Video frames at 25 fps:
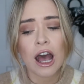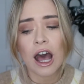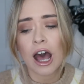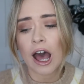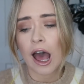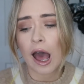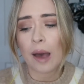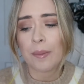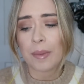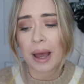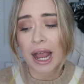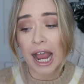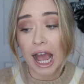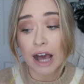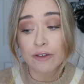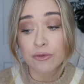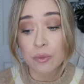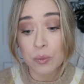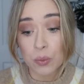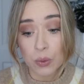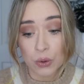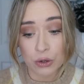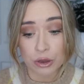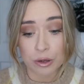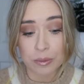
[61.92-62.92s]
I haven't
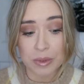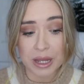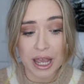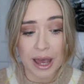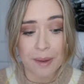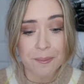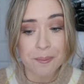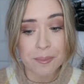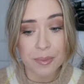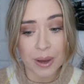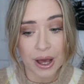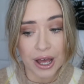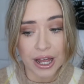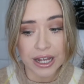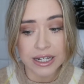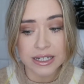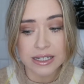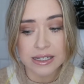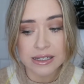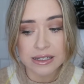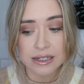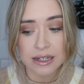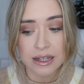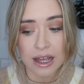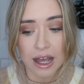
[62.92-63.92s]
worn them yet,
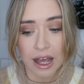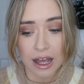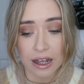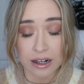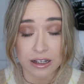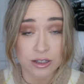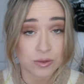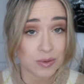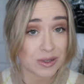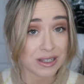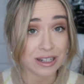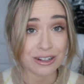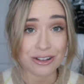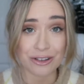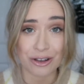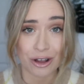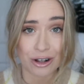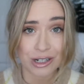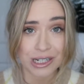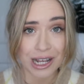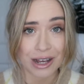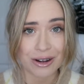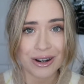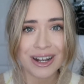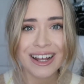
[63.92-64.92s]
but because we're still in
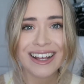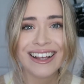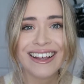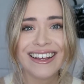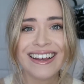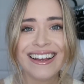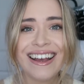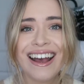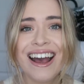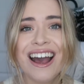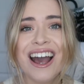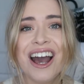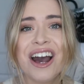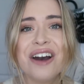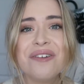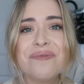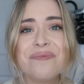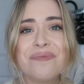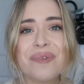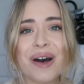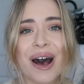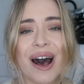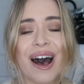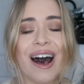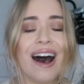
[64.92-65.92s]
lockdown.
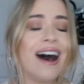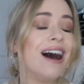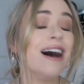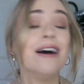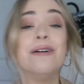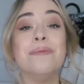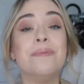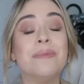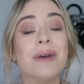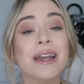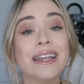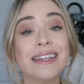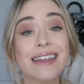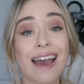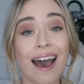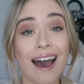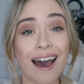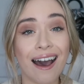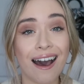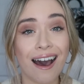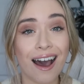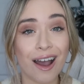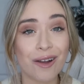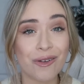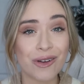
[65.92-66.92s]
But yeah,
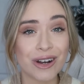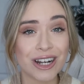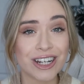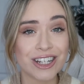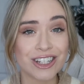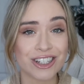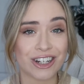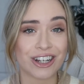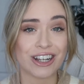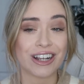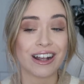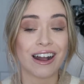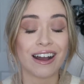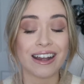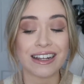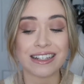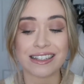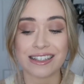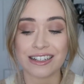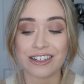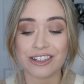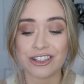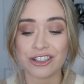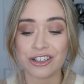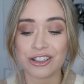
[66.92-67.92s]
I wanted to show you guys
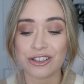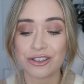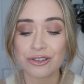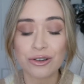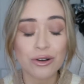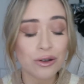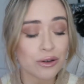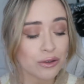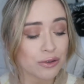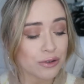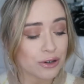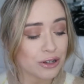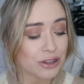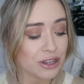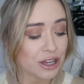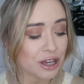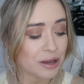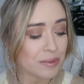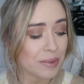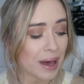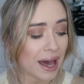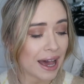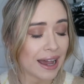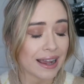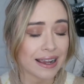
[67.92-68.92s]
and just talk through
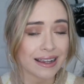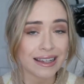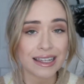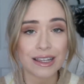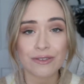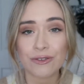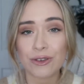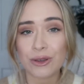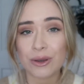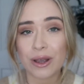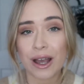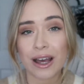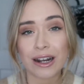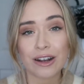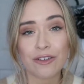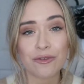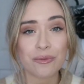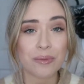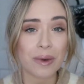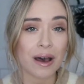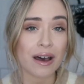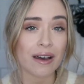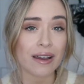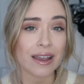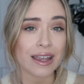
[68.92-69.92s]
them and give you kind of
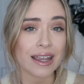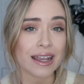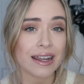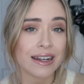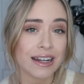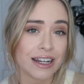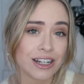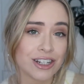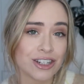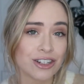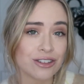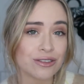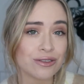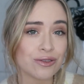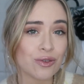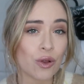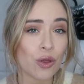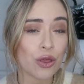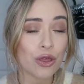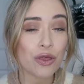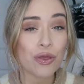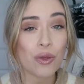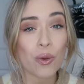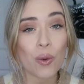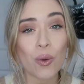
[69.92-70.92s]
my initial
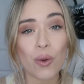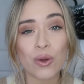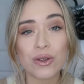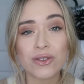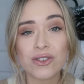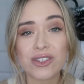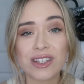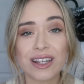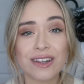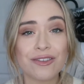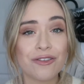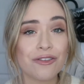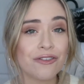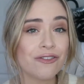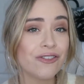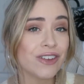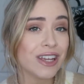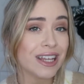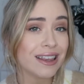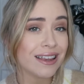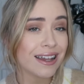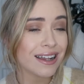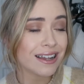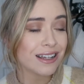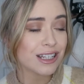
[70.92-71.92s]
thoughts and
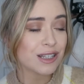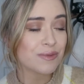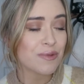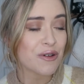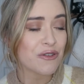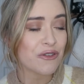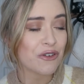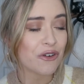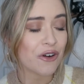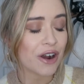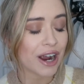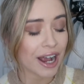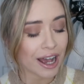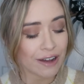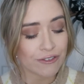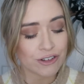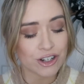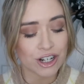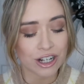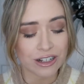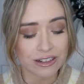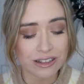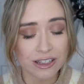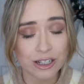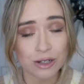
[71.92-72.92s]
feelings before I have a
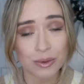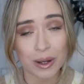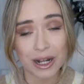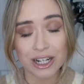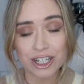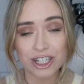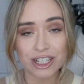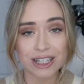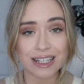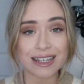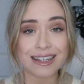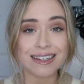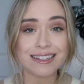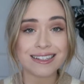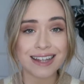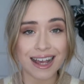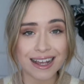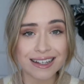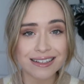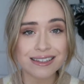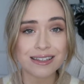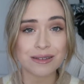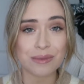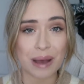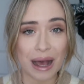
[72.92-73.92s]
chance to actually
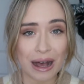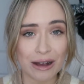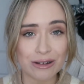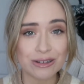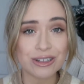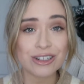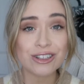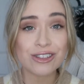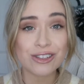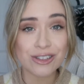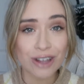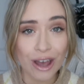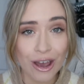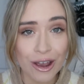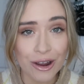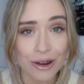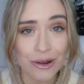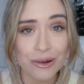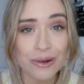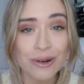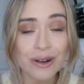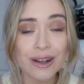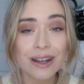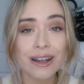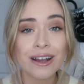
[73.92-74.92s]
test them out.
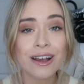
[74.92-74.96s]
So